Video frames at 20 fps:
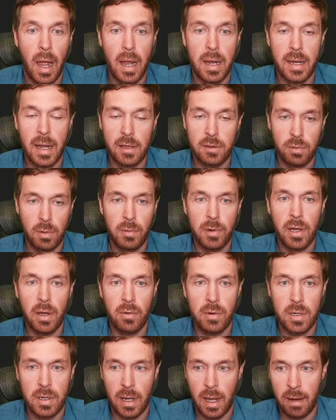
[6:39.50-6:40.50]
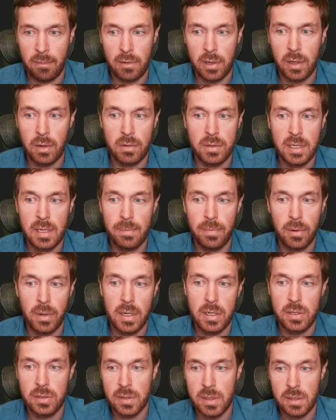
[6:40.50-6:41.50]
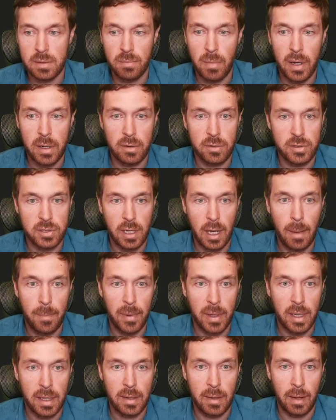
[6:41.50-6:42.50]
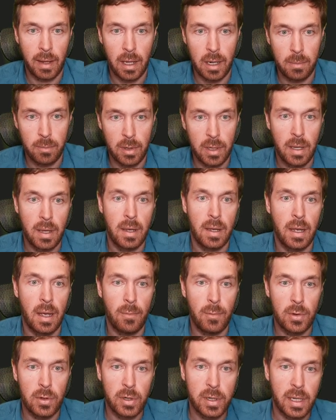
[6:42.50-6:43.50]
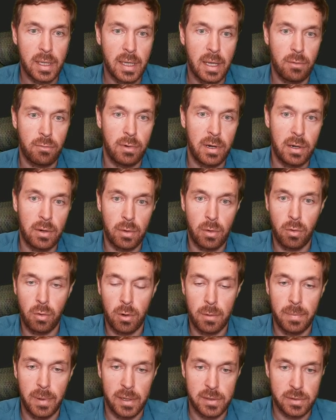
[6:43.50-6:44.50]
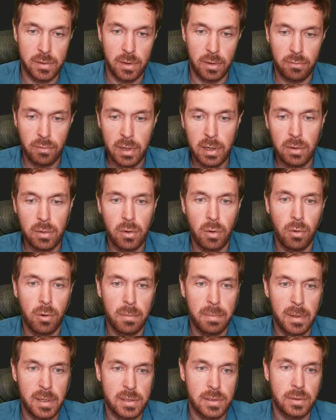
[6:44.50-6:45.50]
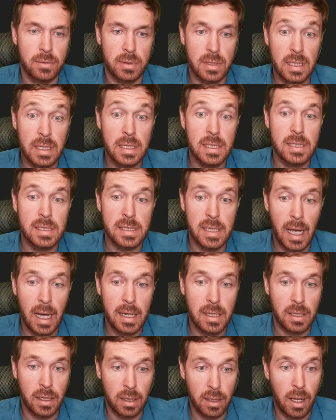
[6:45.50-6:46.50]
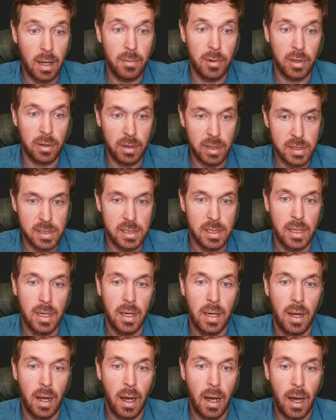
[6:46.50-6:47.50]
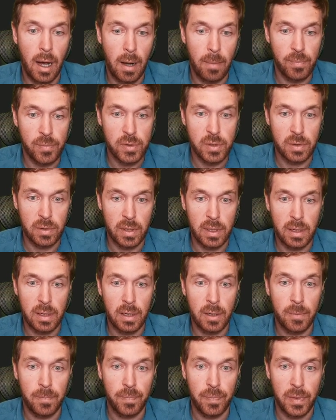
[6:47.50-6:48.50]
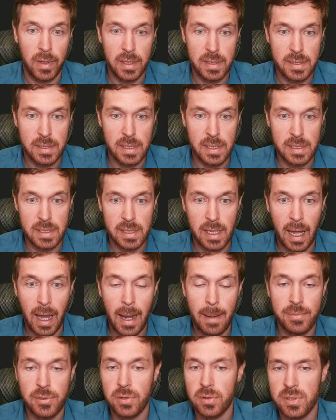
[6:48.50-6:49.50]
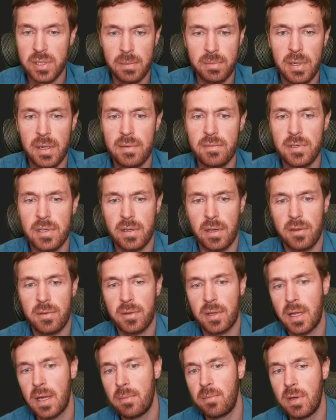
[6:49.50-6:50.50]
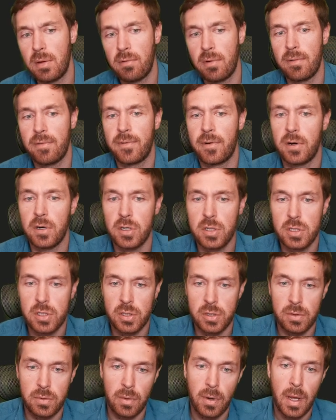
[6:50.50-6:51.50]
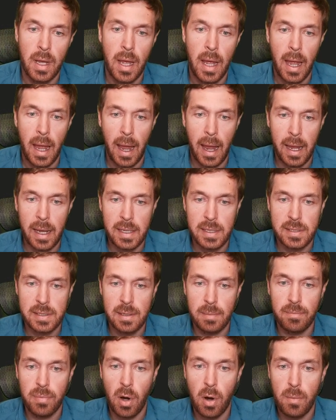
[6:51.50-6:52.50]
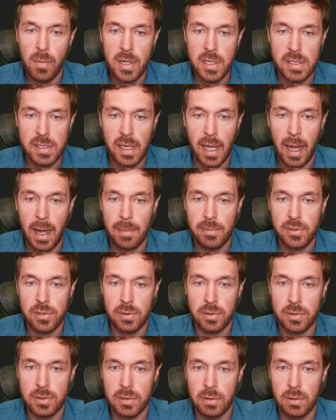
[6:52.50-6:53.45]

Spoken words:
And that's where we have to go deeper into this microscopic anatomy, and we look at the renal corpuscle. The renal corpuscle is that glomerulus. So here it's this capsule. Sometimes this can be referred to as the Bowman's capsule.